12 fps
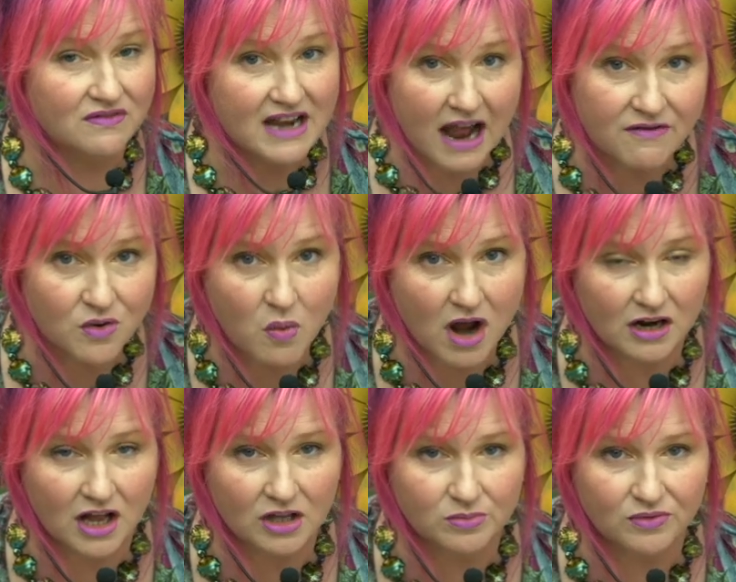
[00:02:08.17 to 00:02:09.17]
never
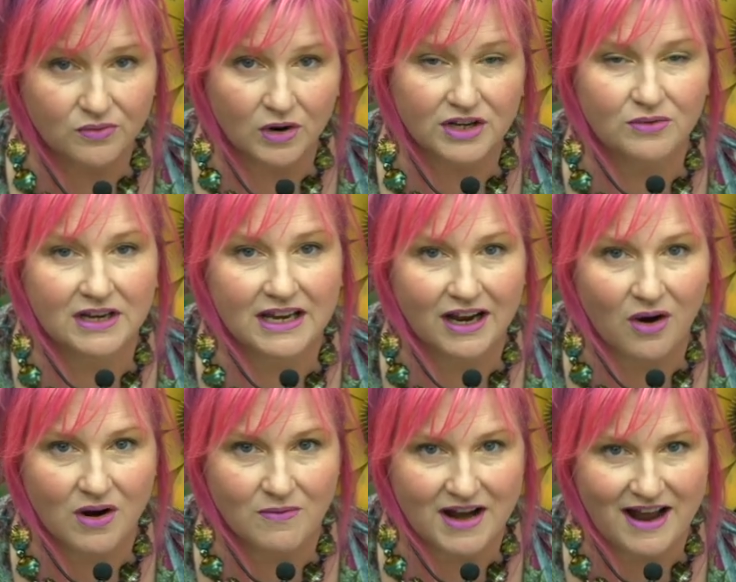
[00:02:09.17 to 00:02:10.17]
watercolored before, you can get
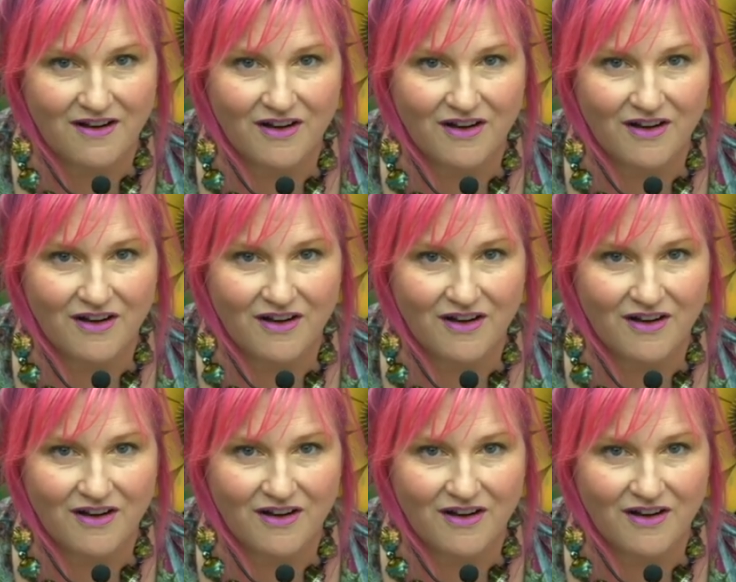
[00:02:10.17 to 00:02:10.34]
going right now.